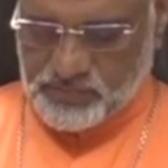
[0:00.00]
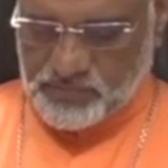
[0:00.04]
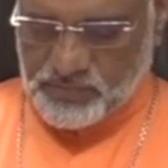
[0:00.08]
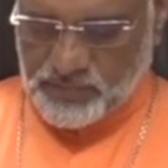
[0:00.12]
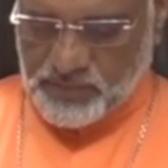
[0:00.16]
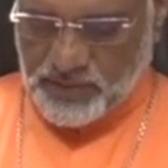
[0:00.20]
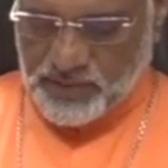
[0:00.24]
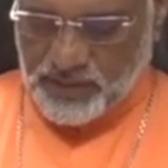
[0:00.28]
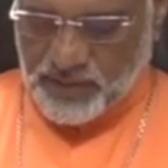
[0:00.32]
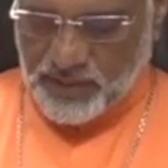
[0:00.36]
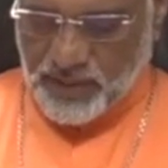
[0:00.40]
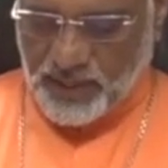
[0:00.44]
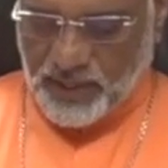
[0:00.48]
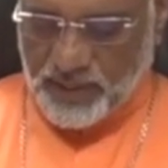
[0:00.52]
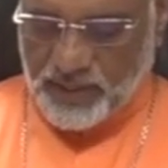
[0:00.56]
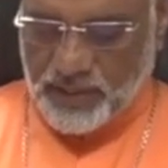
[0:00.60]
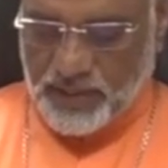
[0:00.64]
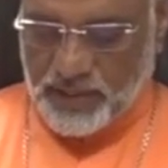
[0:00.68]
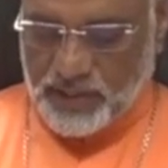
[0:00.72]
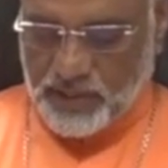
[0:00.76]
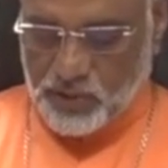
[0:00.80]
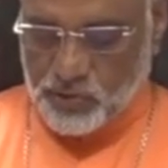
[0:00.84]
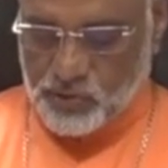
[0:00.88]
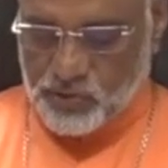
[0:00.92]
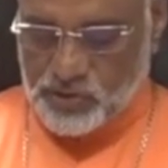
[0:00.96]
He had
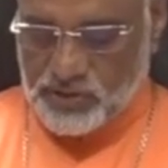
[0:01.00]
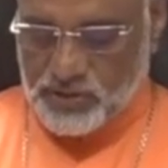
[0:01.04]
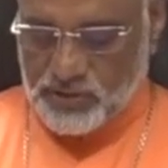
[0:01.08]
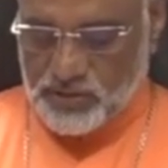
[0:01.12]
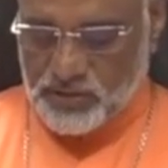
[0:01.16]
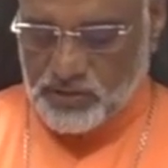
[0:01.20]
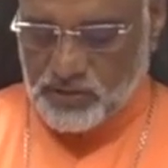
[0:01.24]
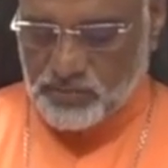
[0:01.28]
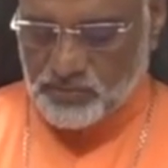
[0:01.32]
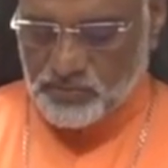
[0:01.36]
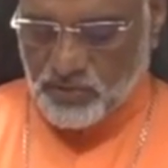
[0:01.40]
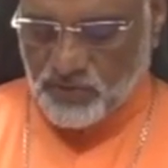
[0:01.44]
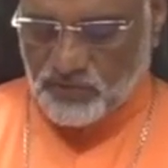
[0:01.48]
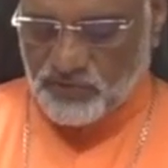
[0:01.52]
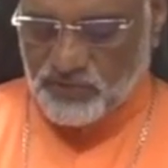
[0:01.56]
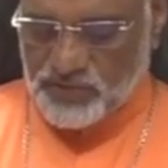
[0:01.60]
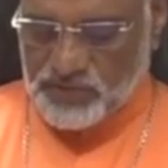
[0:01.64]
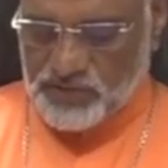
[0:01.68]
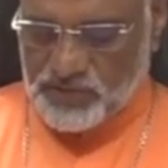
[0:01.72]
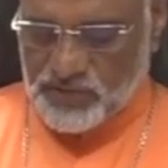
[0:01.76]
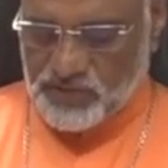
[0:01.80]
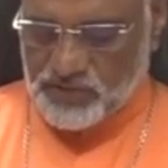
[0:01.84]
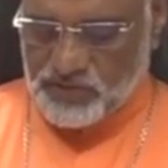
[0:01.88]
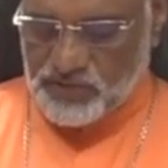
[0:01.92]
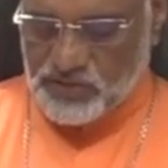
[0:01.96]
linguistic
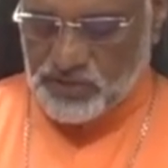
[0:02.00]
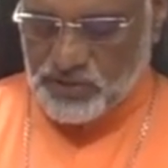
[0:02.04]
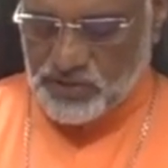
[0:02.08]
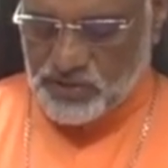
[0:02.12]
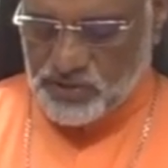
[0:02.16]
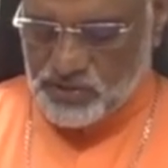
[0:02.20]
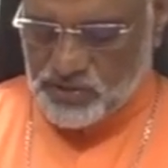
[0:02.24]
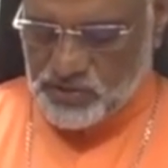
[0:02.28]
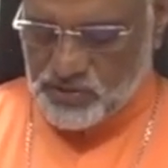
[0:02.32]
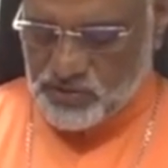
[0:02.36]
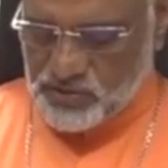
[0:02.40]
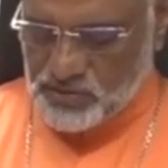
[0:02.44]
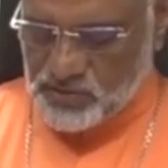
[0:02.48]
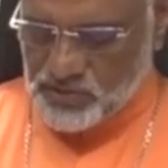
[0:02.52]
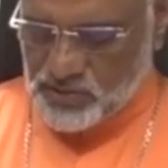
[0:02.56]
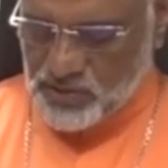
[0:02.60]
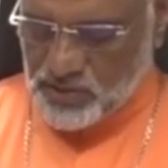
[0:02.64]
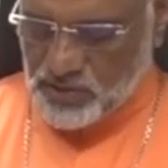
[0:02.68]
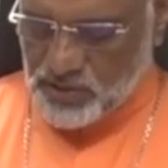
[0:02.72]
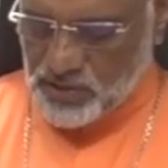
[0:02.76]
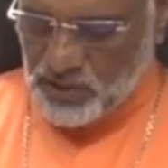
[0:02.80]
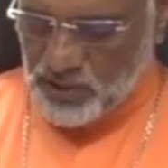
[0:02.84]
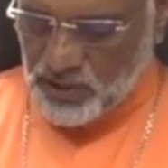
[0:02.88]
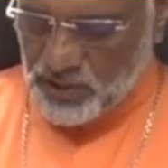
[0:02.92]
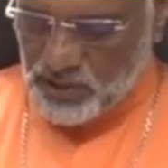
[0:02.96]
proficiencies
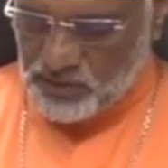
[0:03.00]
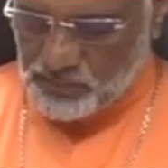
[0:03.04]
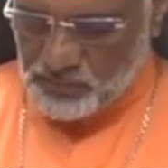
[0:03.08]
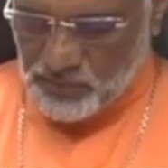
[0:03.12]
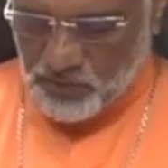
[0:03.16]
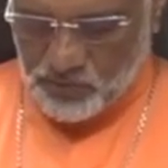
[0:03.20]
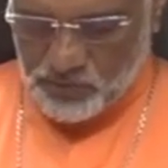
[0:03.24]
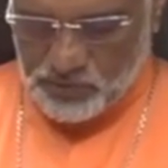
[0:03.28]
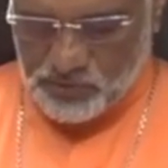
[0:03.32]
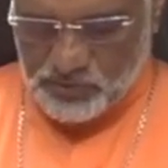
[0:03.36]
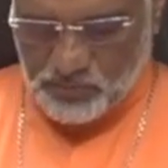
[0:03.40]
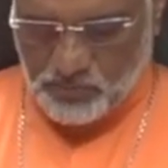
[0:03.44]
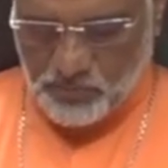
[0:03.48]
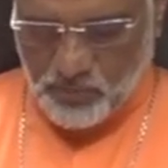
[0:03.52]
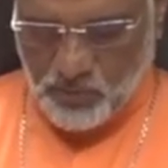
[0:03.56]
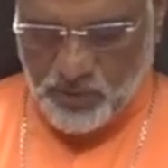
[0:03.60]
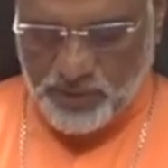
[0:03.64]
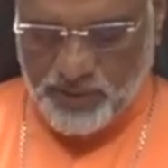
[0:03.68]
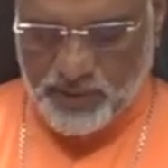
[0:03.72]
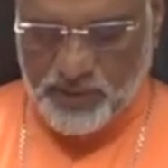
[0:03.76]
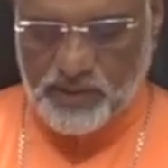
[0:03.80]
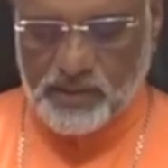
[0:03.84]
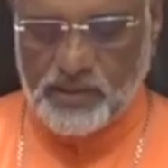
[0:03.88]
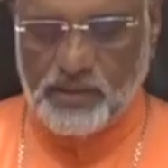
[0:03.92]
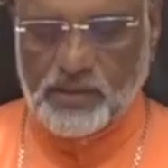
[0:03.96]
in both
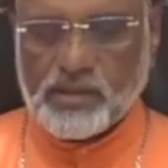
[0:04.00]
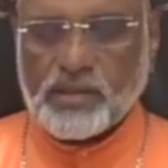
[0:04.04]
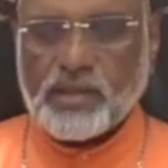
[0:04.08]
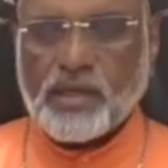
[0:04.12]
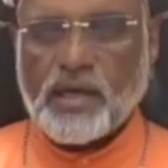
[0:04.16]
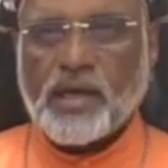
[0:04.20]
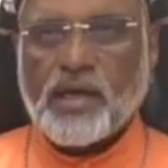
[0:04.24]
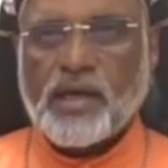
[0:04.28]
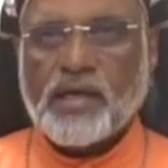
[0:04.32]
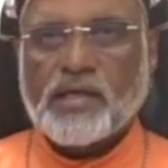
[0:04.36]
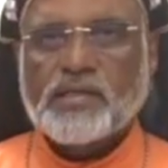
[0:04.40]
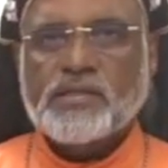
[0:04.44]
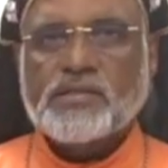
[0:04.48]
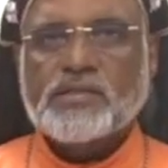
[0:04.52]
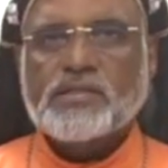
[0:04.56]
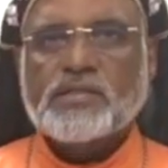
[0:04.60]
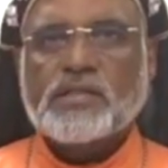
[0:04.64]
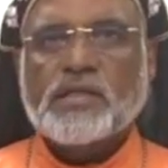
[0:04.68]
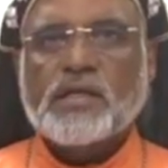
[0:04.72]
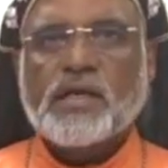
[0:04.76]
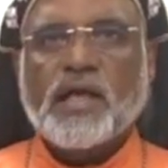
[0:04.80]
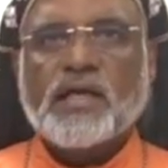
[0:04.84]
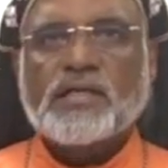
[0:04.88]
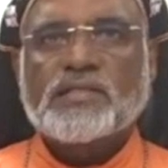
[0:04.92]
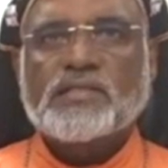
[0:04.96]
modern and
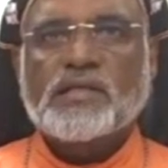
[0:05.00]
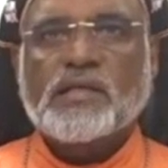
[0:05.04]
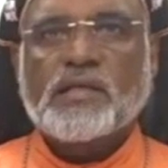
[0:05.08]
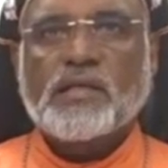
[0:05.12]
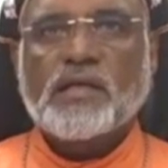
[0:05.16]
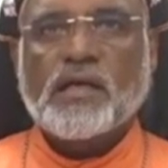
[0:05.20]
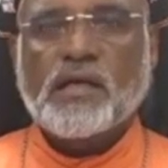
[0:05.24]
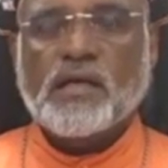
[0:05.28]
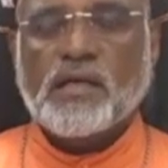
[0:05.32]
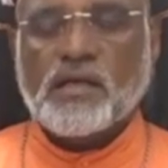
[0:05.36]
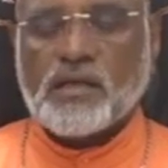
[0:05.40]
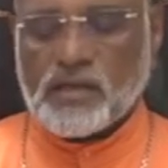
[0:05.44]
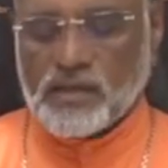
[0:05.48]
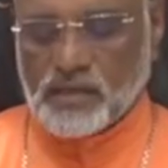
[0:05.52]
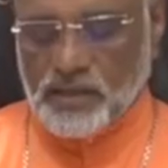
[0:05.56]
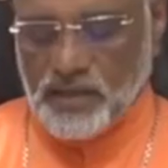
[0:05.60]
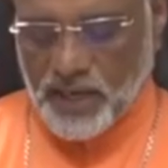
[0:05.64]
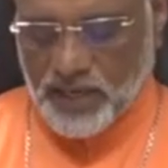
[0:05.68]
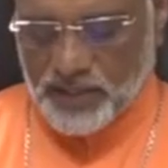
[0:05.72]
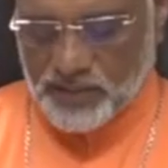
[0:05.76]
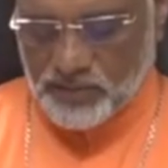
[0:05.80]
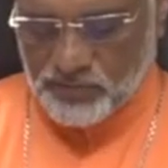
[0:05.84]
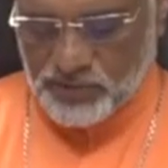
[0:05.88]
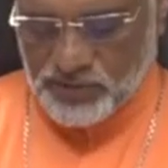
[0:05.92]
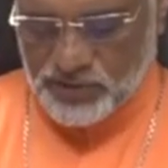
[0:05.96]
classical
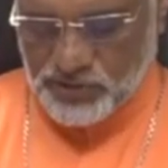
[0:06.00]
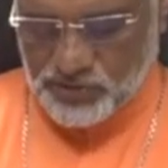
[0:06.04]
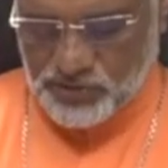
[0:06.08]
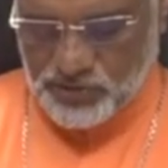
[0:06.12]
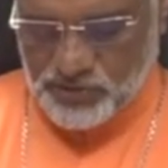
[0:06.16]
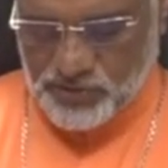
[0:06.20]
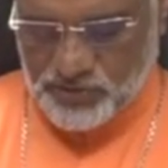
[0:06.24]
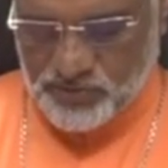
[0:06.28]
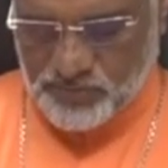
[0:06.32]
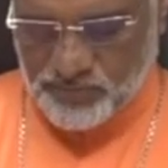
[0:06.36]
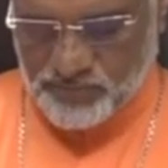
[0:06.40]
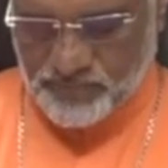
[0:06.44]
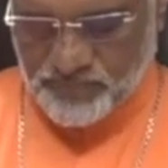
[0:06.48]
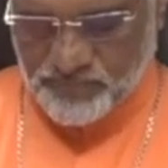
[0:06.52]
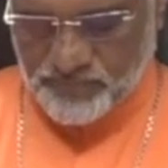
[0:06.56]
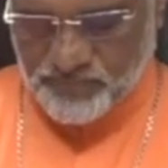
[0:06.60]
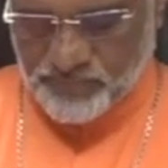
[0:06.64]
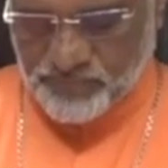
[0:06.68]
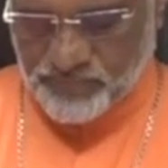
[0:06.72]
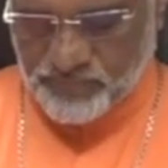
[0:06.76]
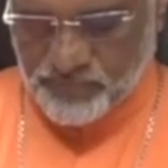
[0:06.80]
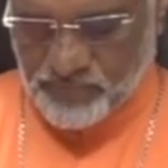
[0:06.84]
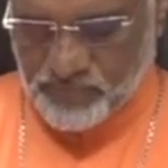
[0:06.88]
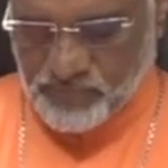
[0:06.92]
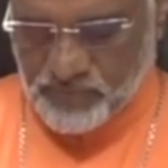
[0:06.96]
languages.
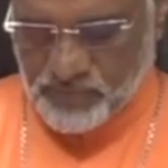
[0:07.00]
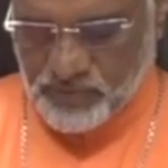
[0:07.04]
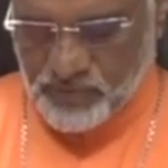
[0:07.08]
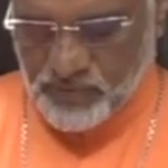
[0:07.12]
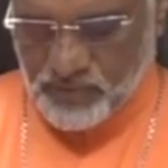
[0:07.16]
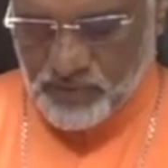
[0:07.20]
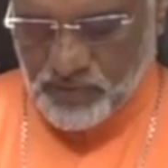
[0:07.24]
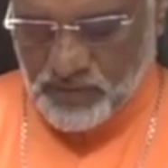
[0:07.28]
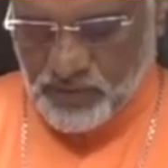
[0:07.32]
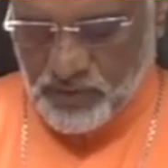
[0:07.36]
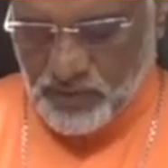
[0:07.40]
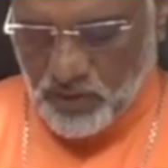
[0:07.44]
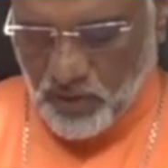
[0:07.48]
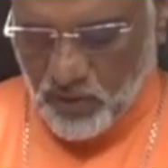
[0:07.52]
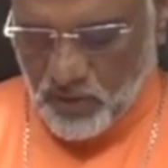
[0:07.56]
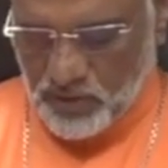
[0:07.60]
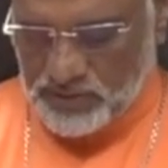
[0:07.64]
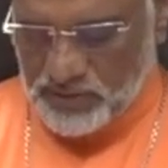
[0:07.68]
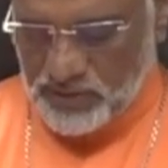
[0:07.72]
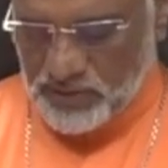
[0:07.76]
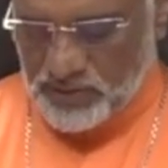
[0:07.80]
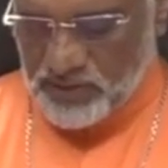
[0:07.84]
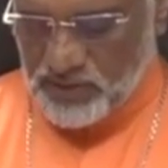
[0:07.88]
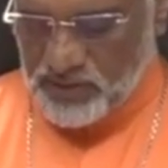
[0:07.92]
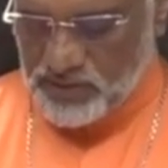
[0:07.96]
He
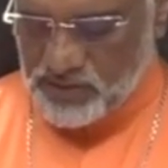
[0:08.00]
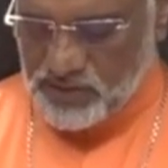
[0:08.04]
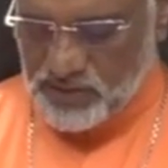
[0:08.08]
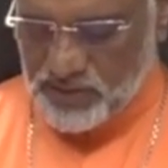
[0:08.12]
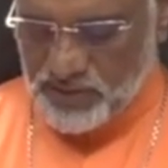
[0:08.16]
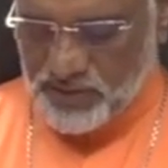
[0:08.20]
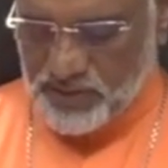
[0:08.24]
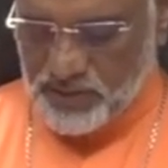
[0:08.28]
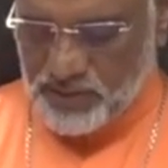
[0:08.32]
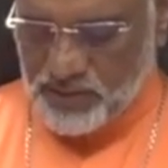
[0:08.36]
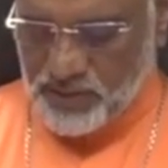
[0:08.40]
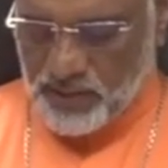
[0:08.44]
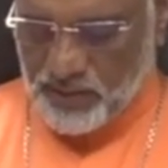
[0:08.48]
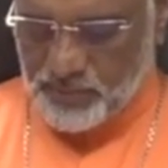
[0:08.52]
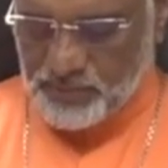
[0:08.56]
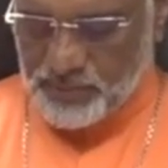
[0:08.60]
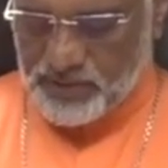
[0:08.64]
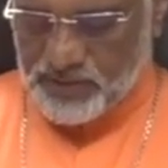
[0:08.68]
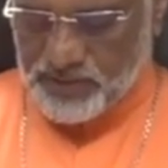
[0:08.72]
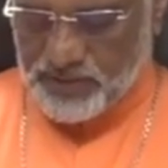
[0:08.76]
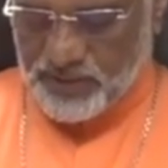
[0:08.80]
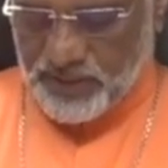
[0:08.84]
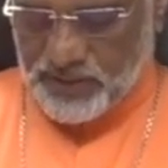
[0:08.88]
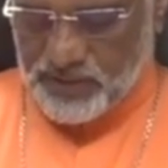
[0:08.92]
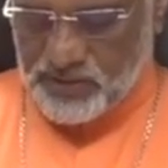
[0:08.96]
authored the Syriac grammar
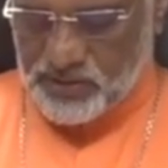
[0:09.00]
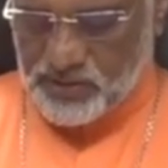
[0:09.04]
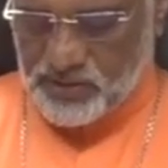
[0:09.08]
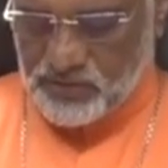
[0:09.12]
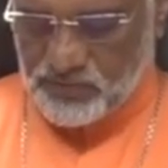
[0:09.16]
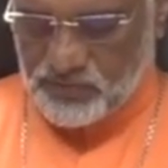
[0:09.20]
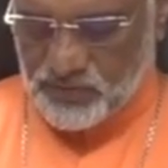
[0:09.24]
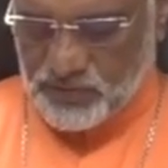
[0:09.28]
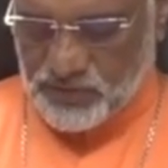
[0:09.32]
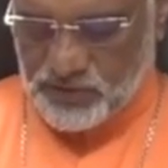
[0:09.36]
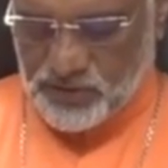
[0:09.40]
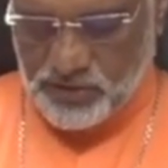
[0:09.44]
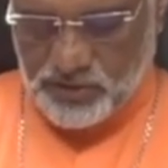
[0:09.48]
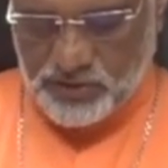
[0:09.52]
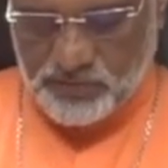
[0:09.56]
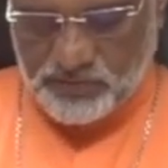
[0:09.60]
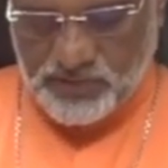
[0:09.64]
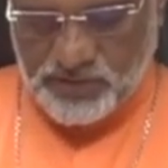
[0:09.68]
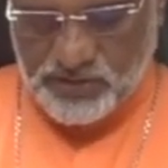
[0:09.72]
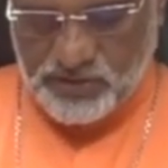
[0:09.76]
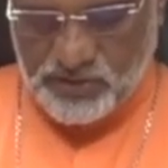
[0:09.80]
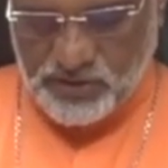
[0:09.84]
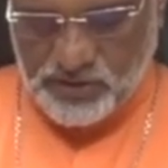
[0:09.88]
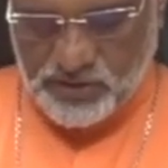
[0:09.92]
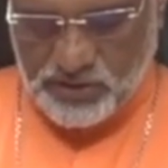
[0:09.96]
text for the
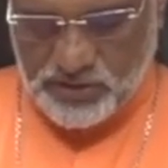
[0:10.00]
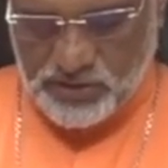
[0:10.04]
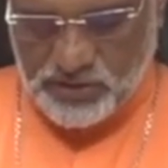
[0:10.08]
universities of